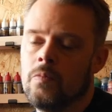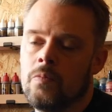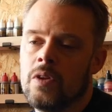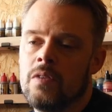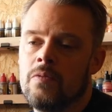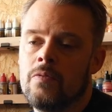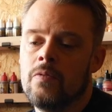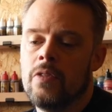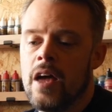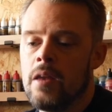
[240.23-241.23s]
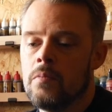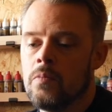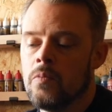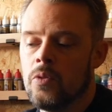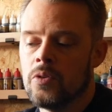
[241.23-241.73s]
we then,
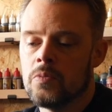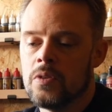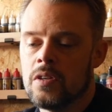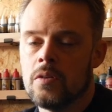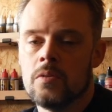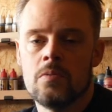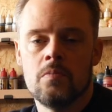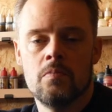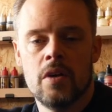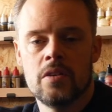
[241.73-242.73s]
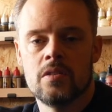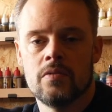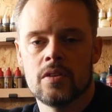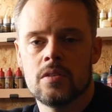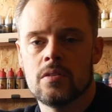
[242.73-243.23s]
what do? Most
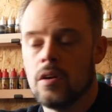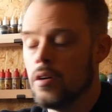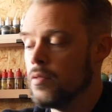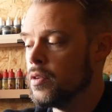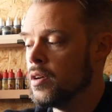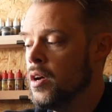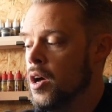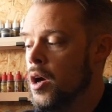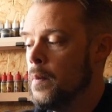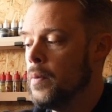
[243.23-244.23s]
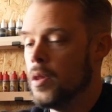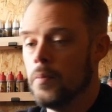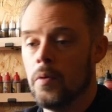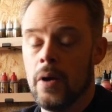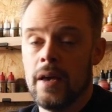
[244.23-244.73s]
of us either put
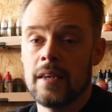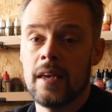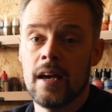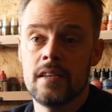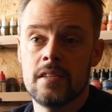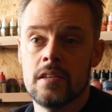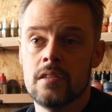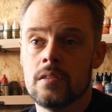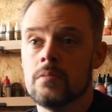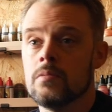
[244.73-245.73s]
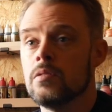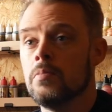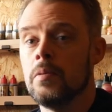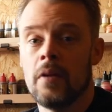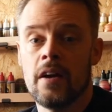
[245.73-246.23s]
them away in cases to
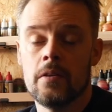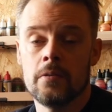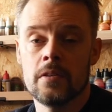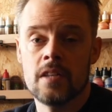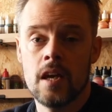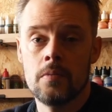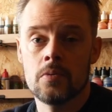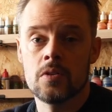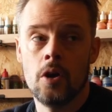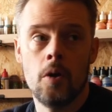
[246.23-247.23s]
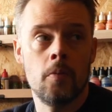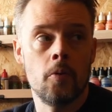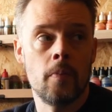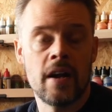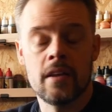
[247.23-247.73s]
be played on the tabletop
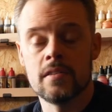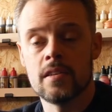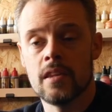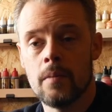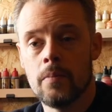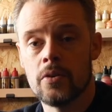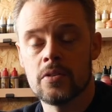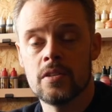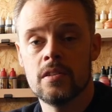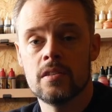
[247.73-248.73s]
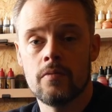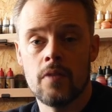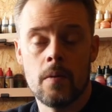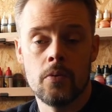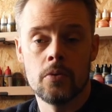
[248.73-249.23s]
or back into their boxes if
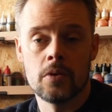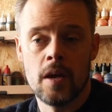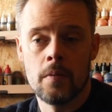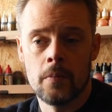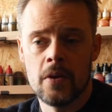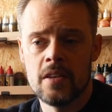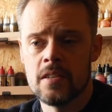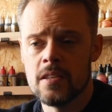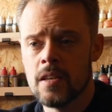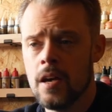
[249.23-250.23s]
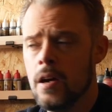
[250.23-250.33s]
they're board gaming pieces.